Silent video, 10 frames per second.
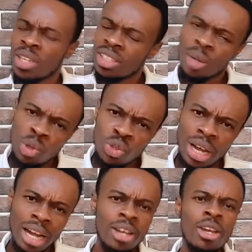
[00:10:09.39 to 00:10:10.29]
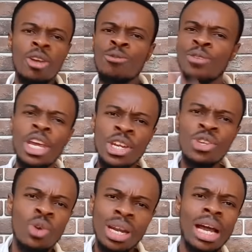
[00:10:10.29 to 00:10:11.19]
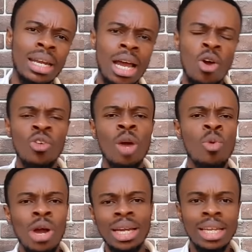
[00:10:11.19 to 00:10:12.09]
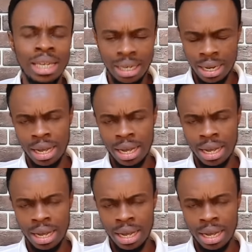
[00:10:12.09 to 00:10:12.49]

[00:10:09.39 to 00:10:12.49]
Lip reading: In Jebusia, video na na honorable Kennedy,